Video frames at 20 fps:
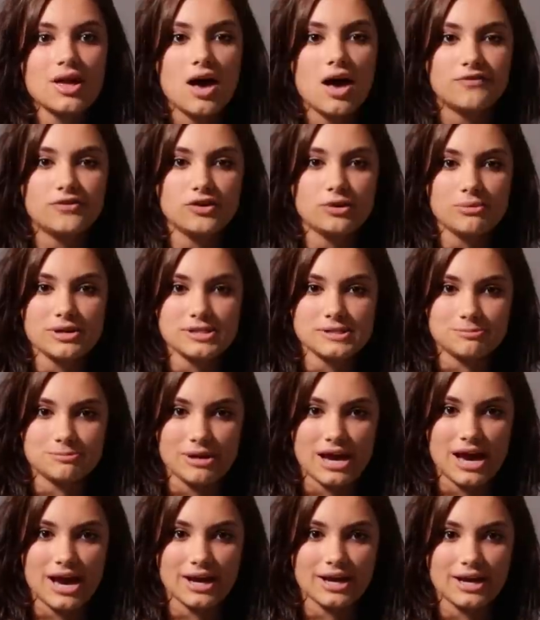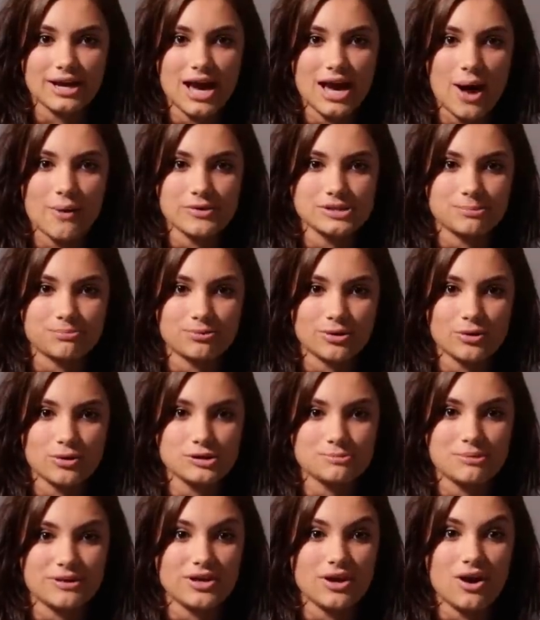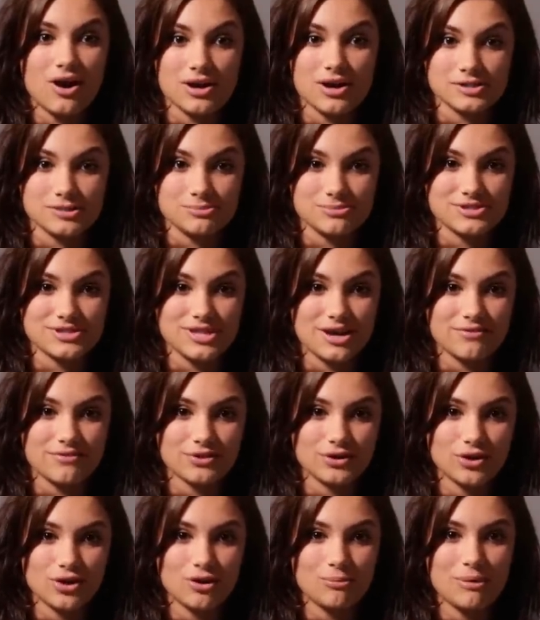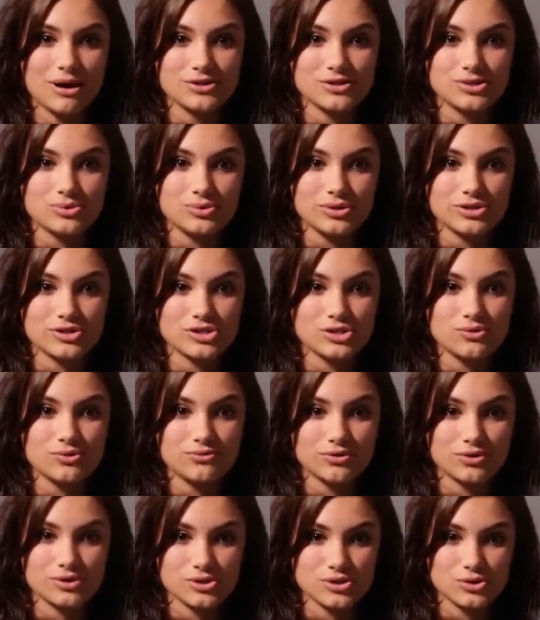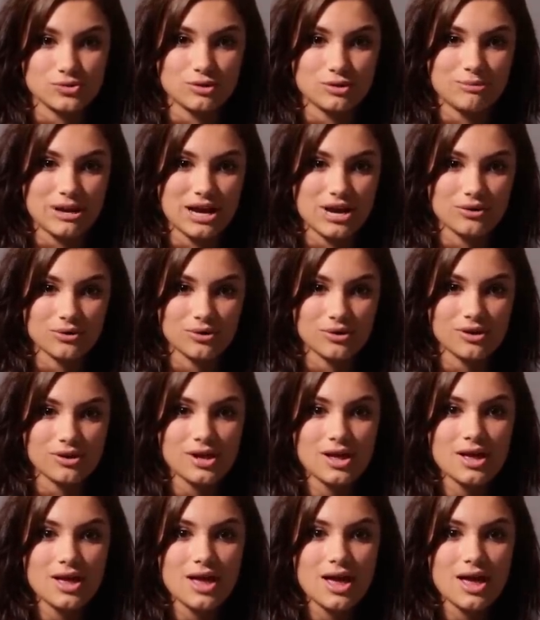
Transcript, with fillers: A few months back, I was approached by the awesome Stefano about doing a shoot for his new apparel.